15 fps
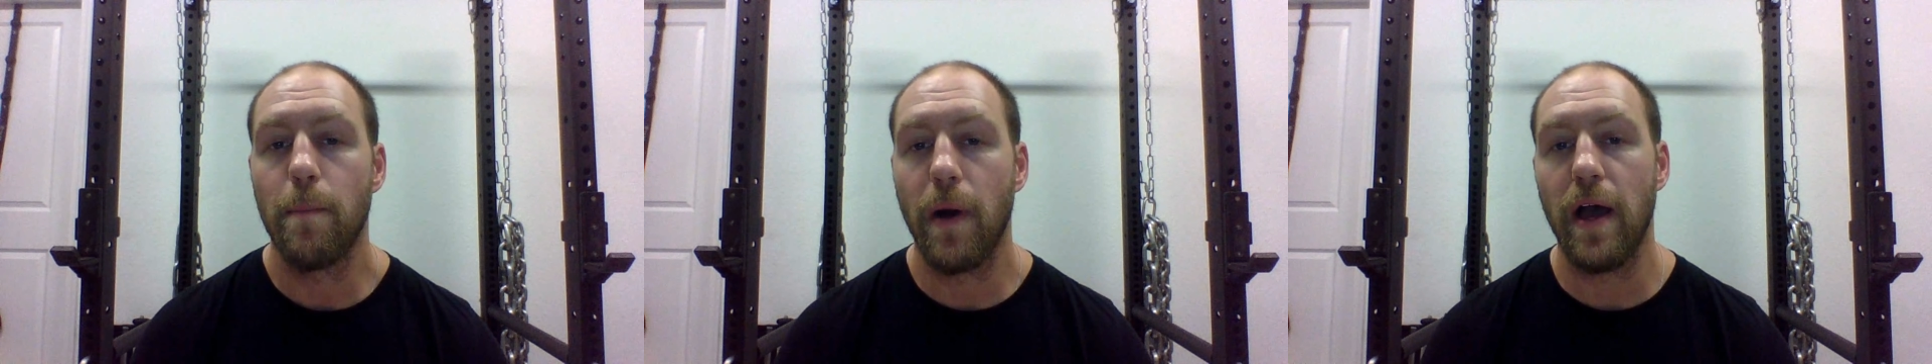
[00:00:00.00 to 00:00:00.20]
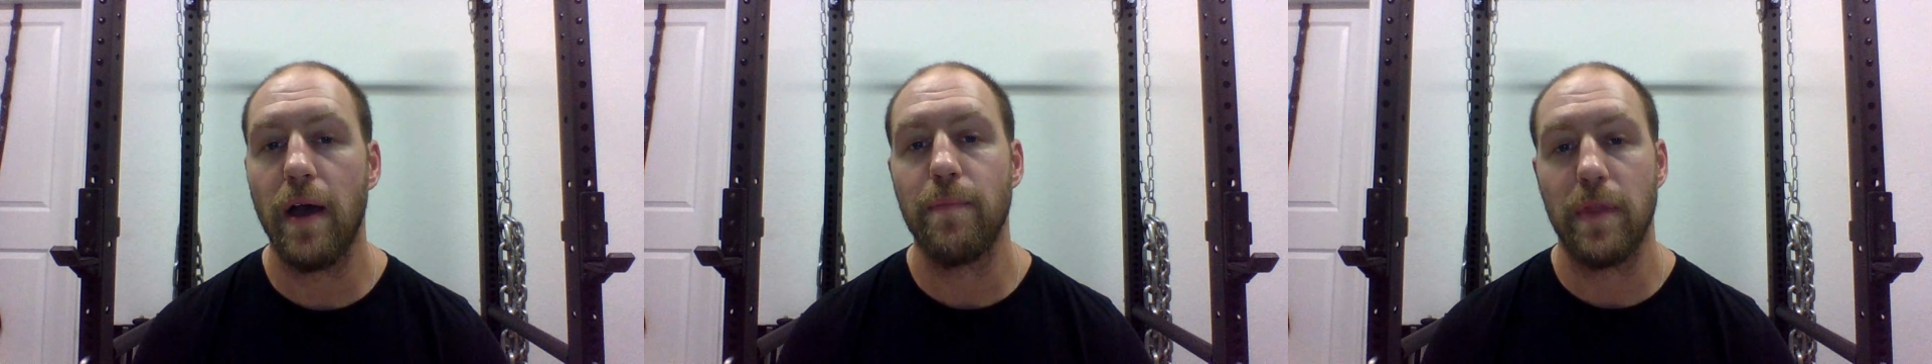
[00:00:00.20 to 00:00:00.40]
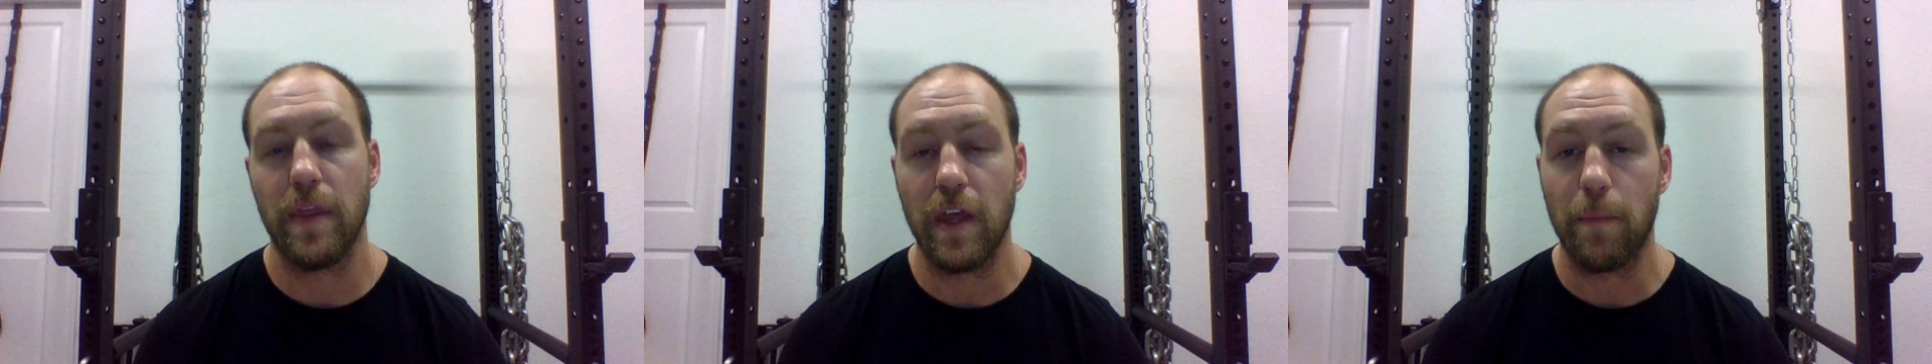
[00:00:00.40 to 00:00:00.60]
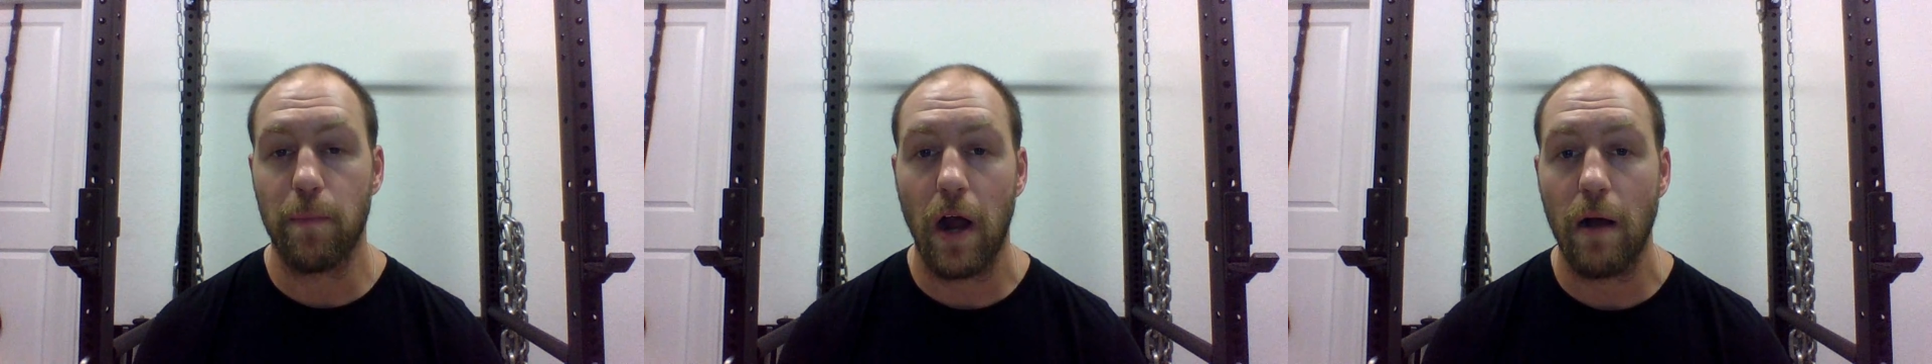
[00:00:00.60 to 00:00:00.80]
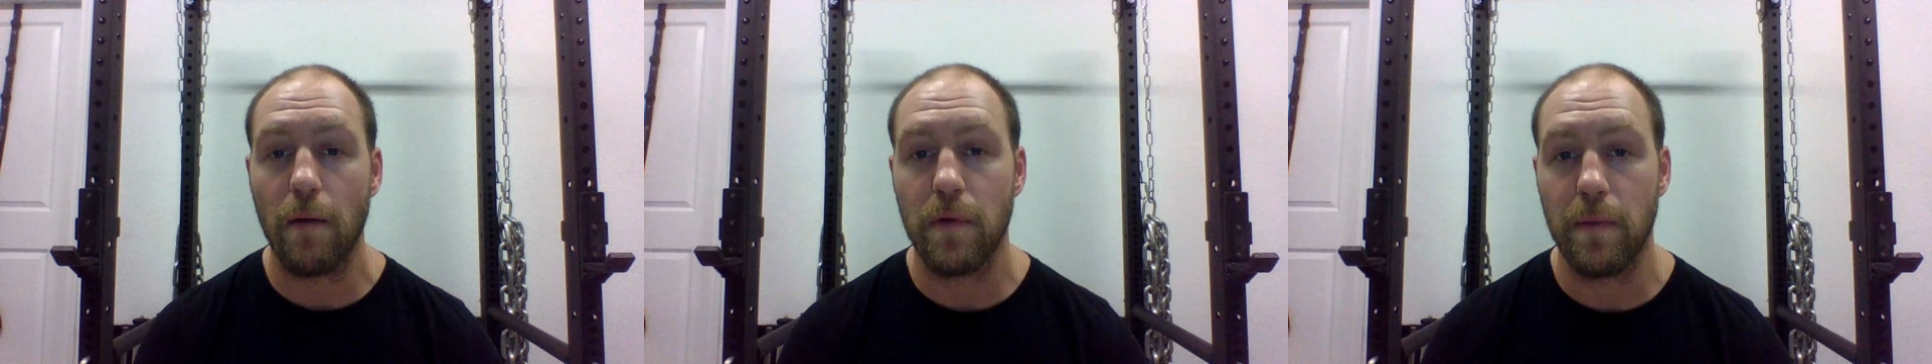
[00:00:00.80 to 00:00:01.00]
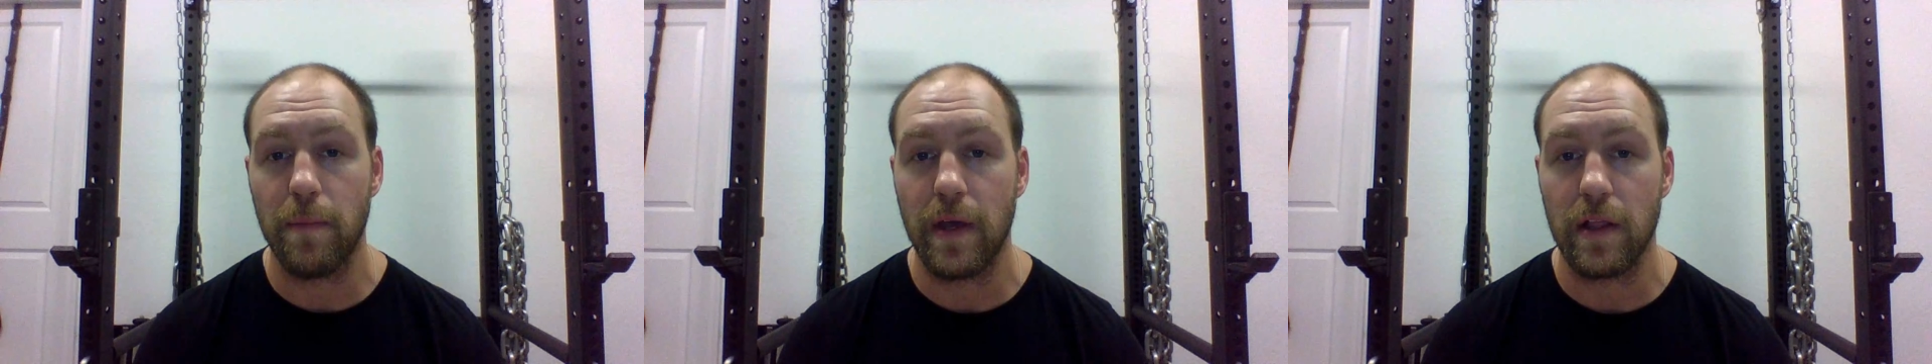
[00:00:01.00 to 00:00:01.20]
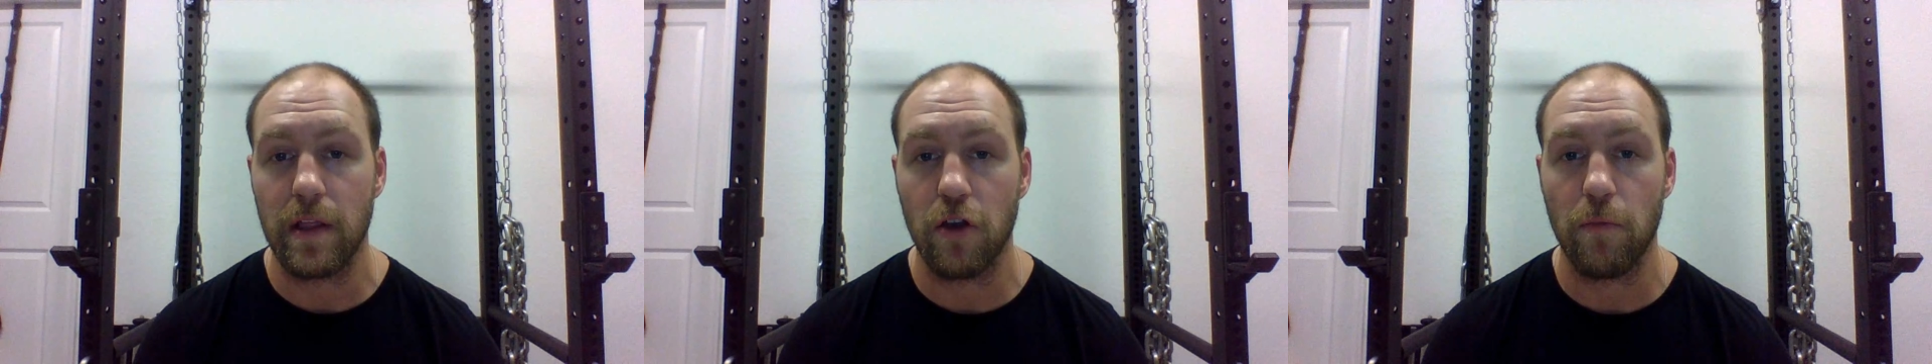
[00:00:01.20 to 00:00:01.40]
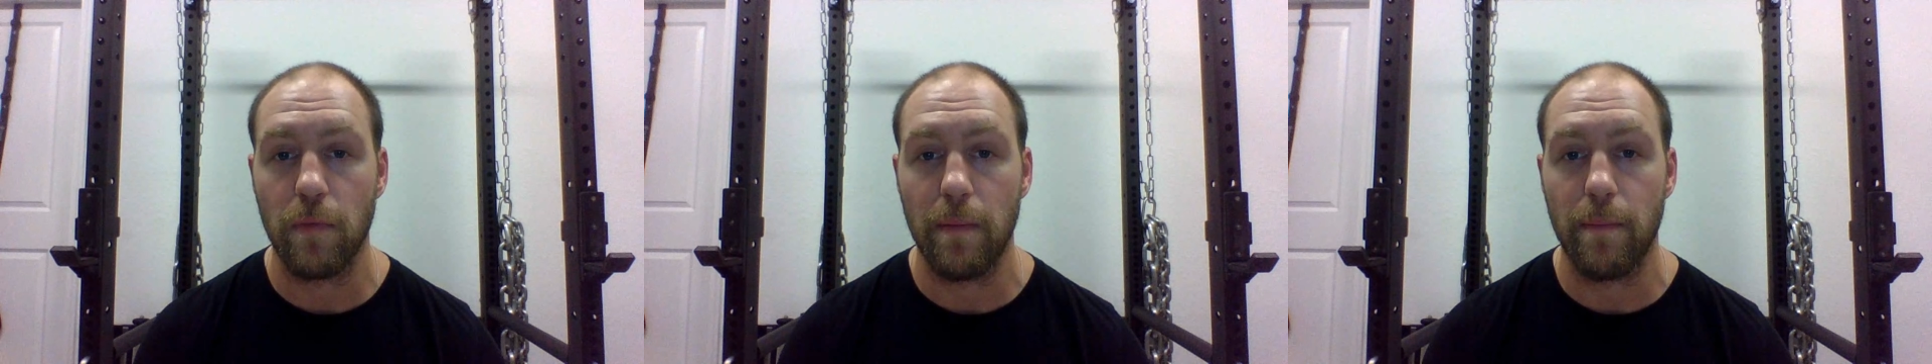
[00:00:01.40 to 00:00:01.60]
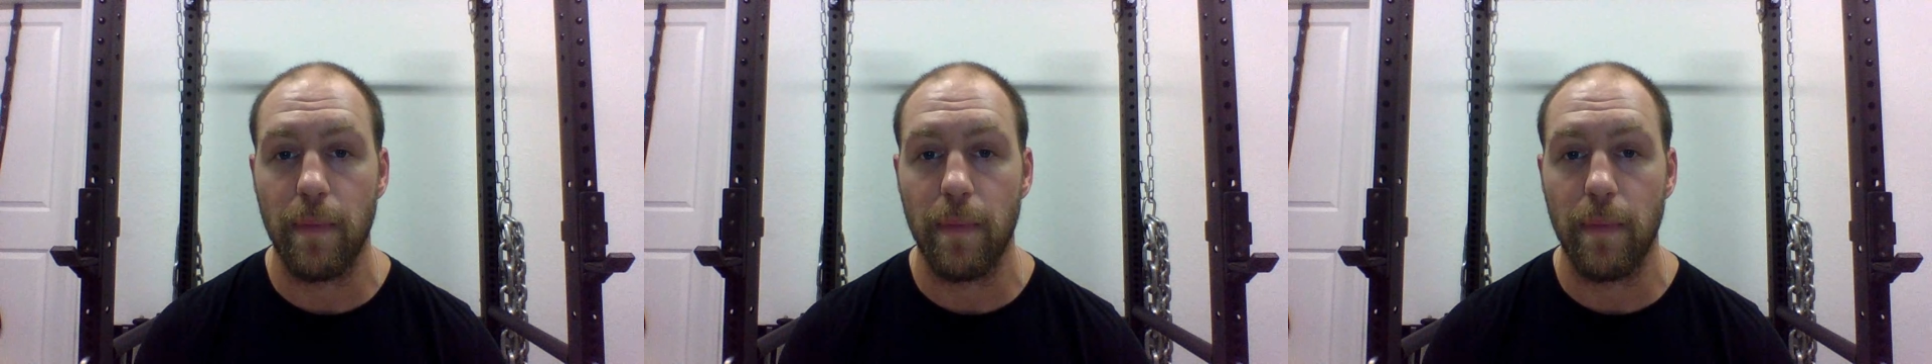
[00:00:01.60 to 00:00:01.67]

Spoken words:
but they'd probably be a little bit